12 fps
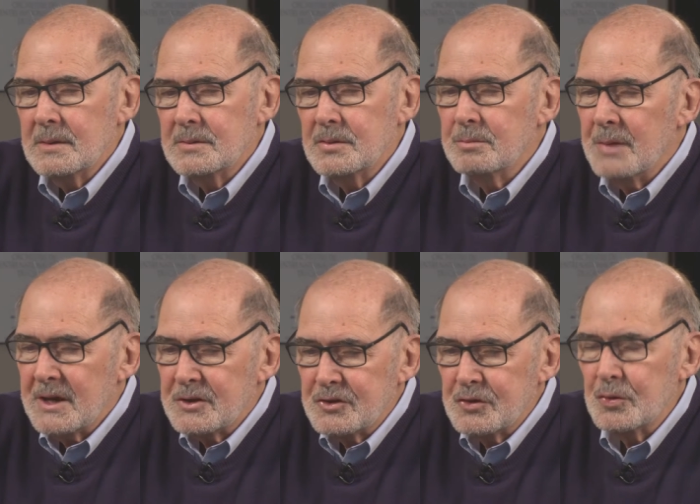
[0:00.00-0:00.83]
to
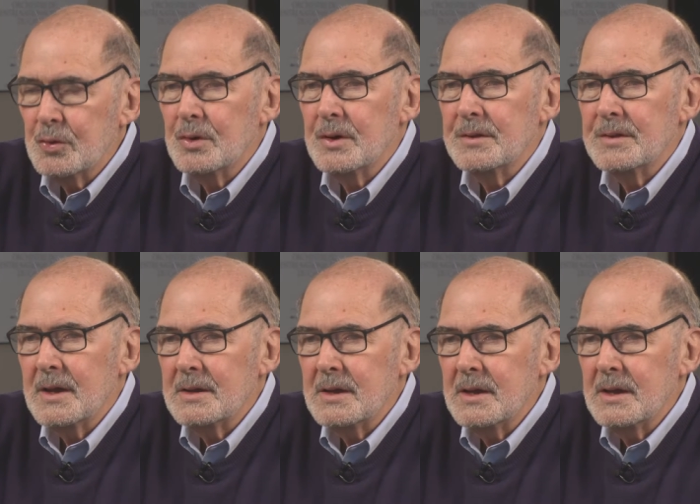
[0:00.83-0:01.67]
make sure
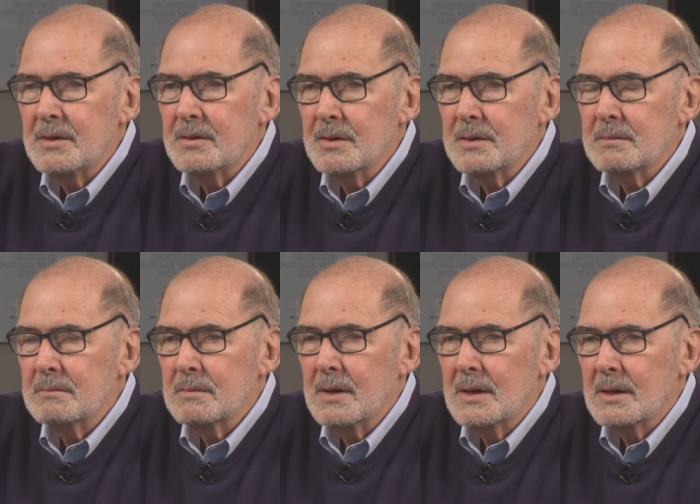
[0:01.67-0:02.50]
that he could
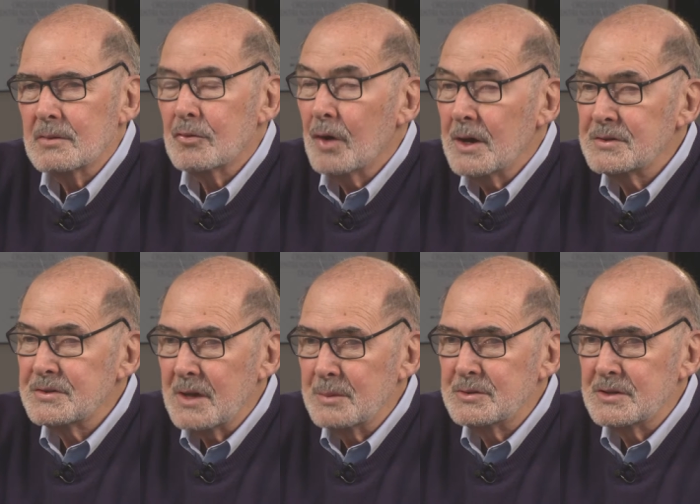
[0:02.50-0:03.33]
uh, cross
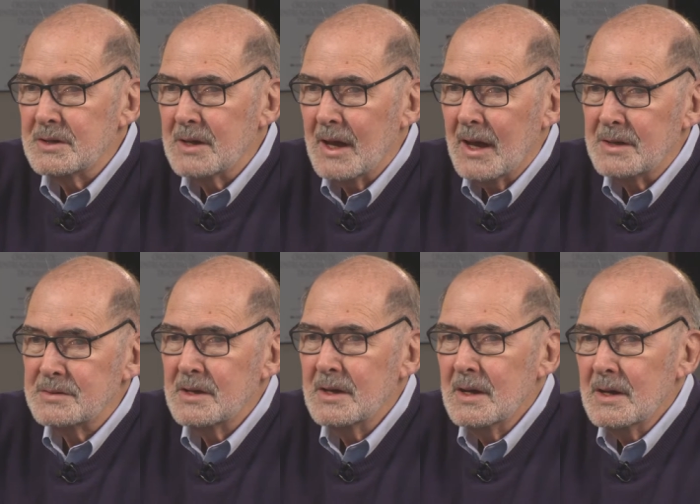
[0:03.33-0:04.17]

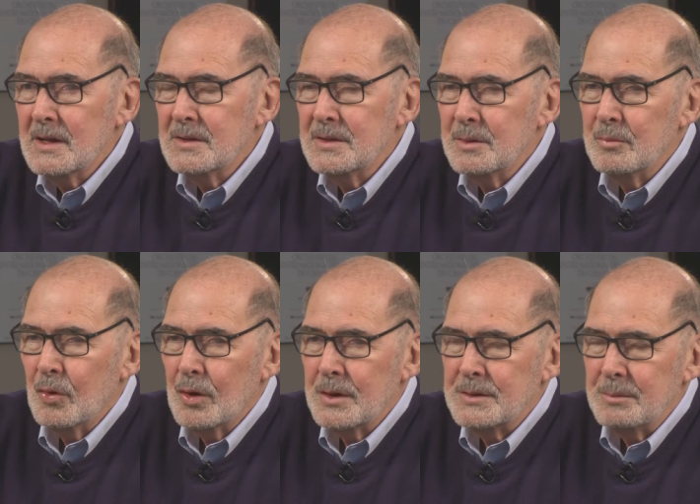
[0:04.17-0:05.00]
subsidize the
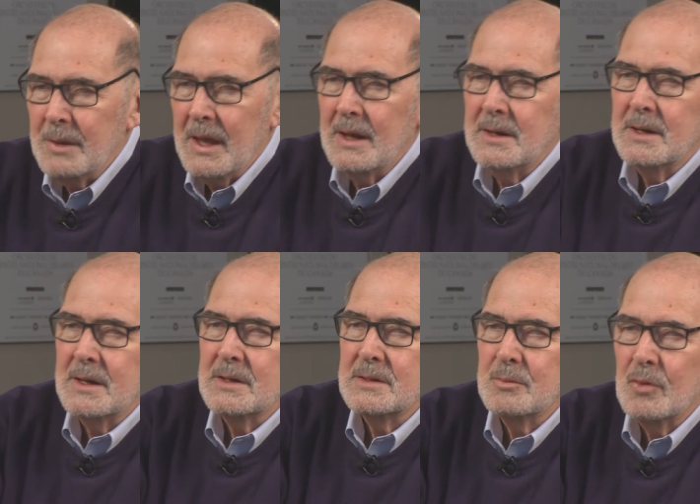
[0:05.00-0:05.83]
more
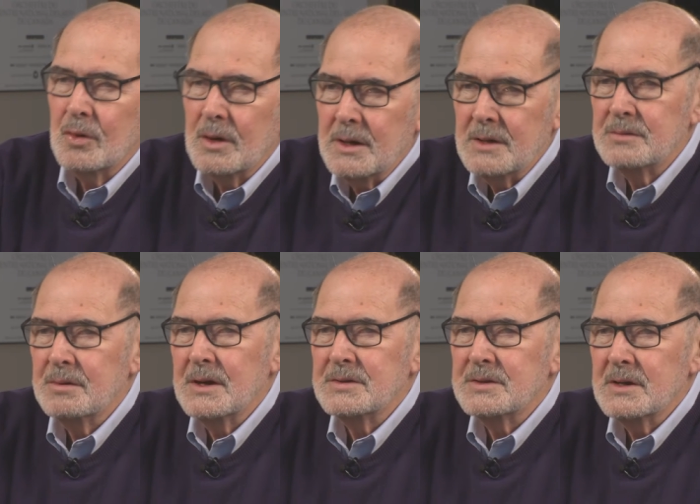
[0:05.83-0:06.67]
demanding, the more
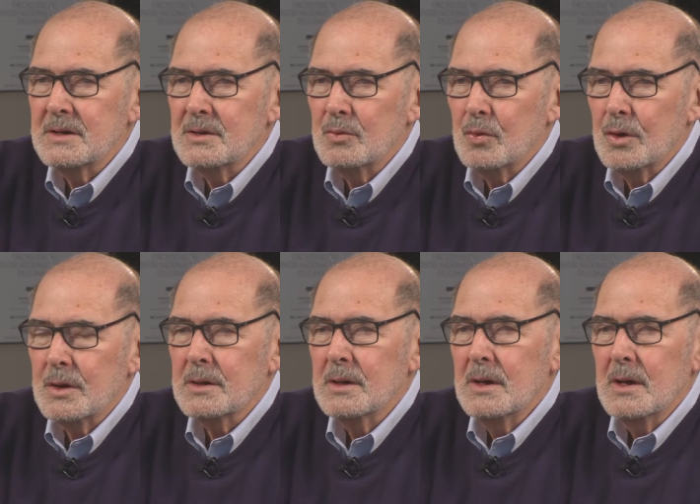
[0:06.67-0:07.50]
interesting
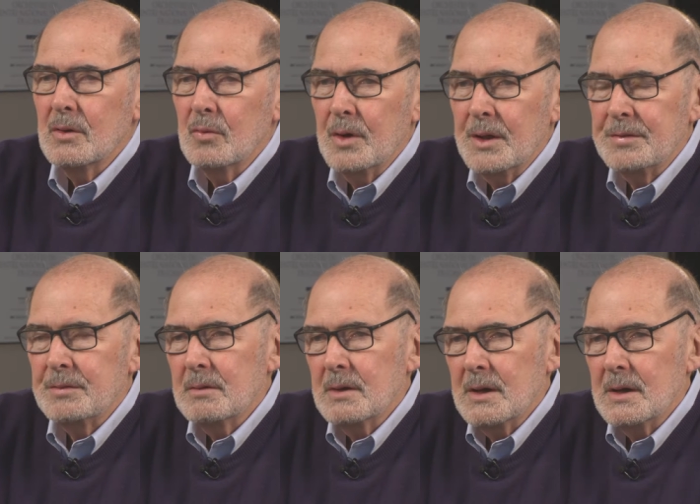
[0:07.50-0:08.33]
work with
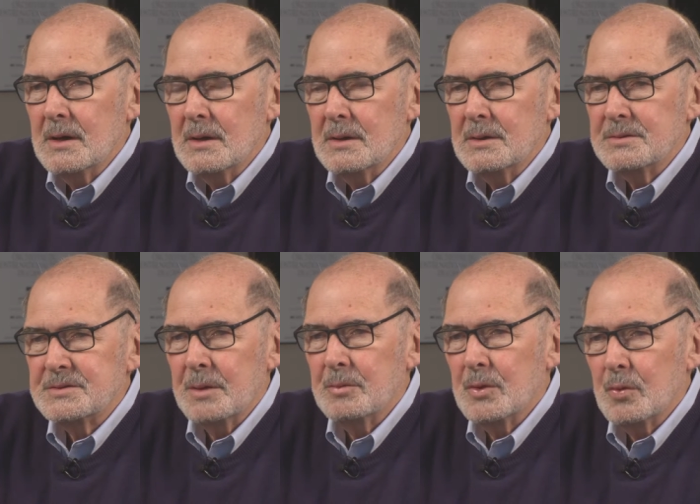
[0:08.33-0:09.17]
uh,
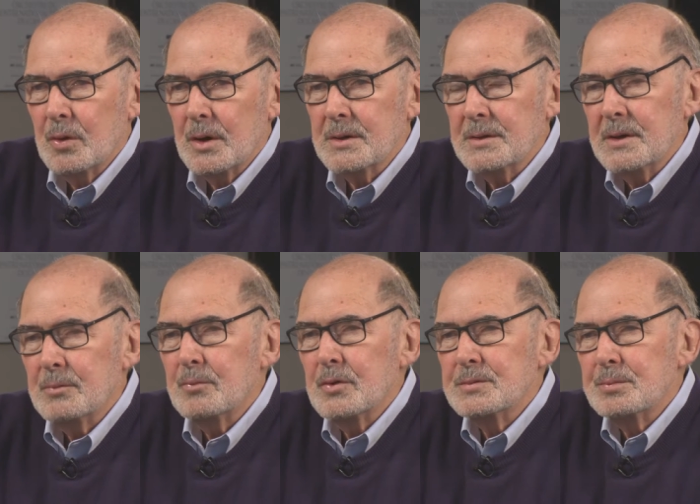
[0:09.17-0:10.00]
some of the work that
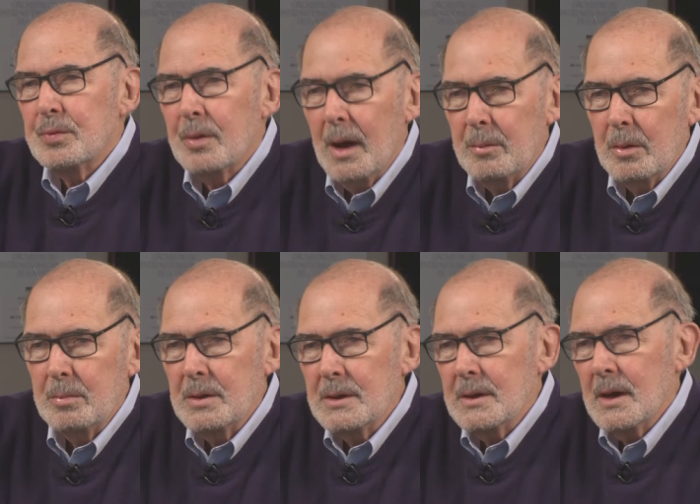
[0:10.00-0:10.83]
was
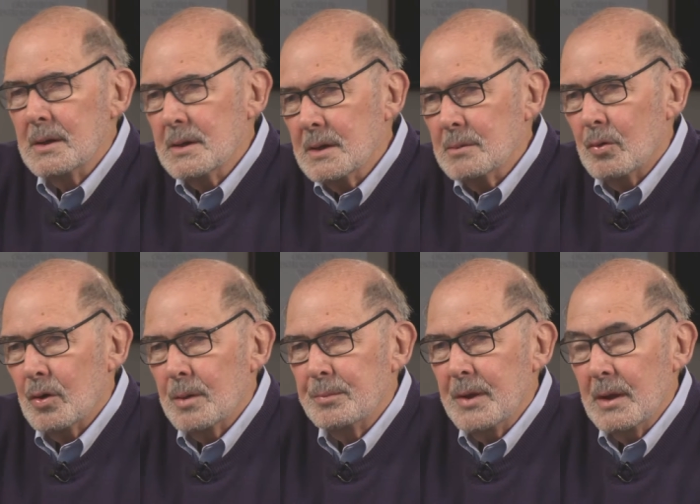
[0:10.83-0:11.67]
probably a little
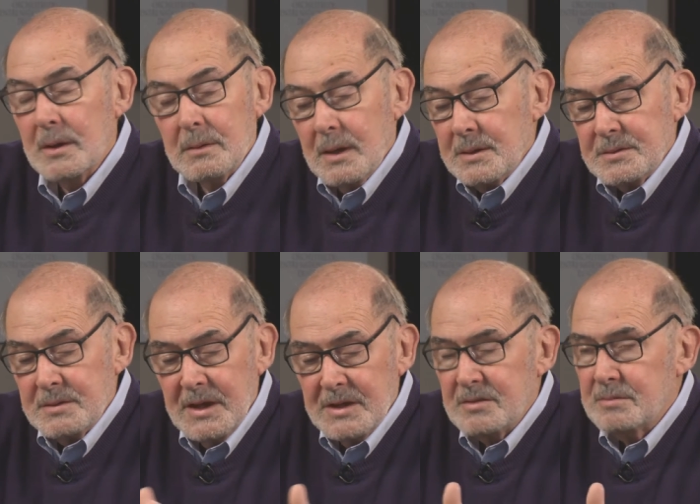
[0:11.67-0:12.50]
more appealing. It's,
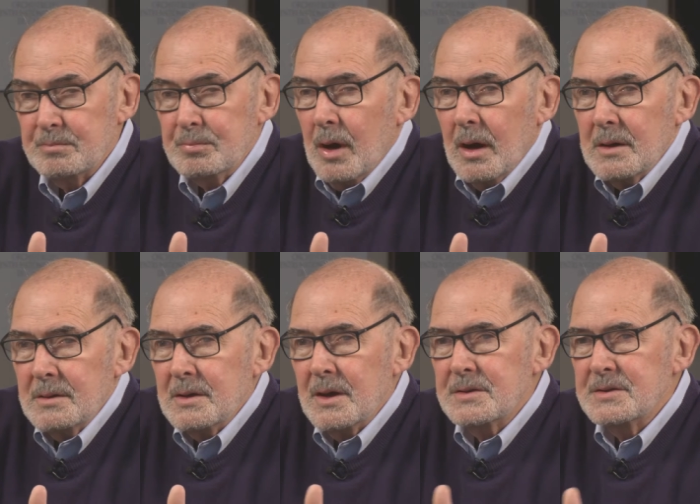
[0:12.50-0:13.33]
it's part
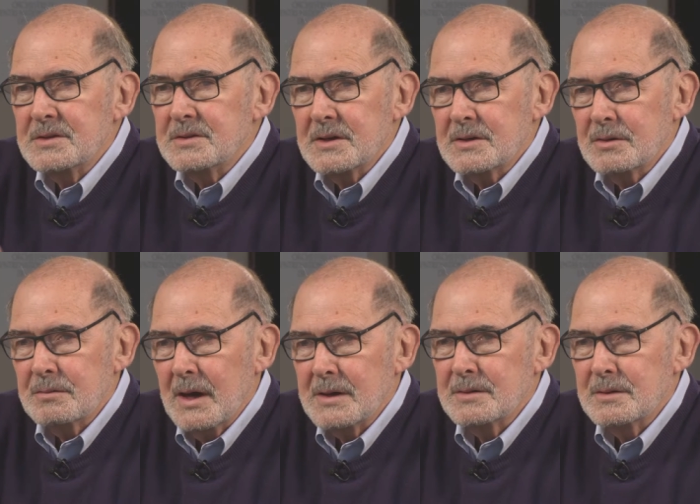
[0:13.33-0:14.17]
of the artistic
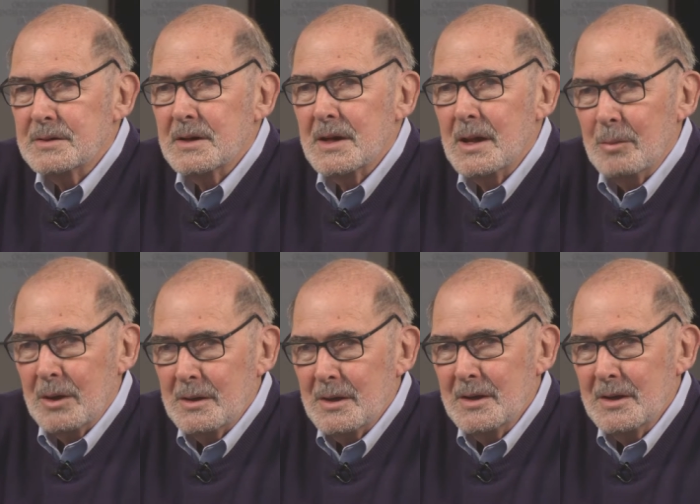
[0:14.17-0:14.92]
director dilemma.